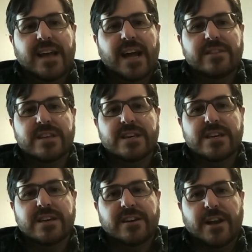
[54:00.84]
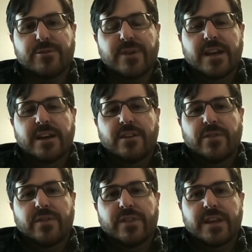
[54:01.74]
at the kind of
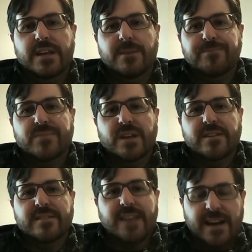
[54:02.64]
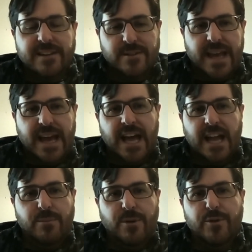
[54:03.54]
the size of the
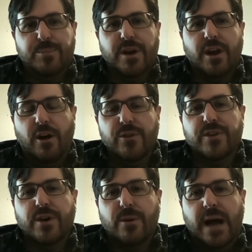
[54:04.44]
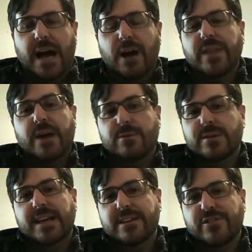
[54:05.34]
animals, but also how that
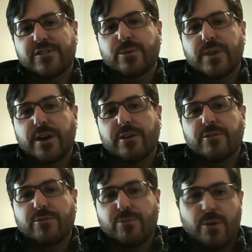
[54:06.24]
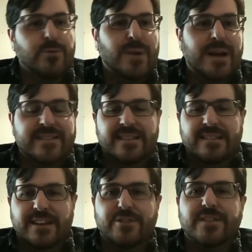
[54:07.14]
relates to their growth rates
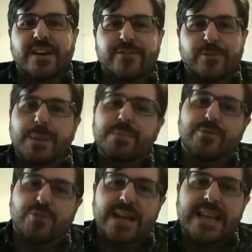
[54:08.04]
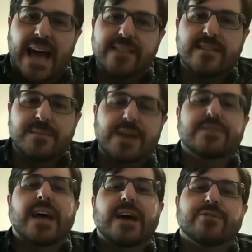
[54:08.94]
and litter size. So people have tried to
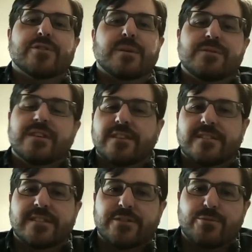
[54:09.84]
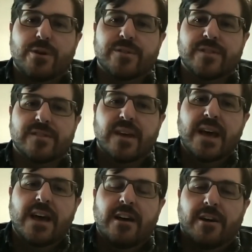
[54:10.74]
estimate that for some of these extinct rodents,
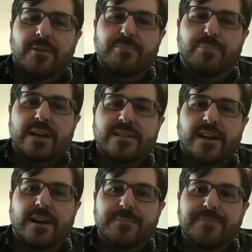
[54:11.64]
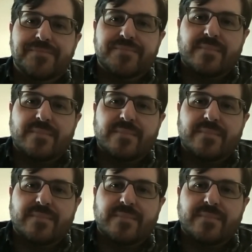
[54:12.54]
but um,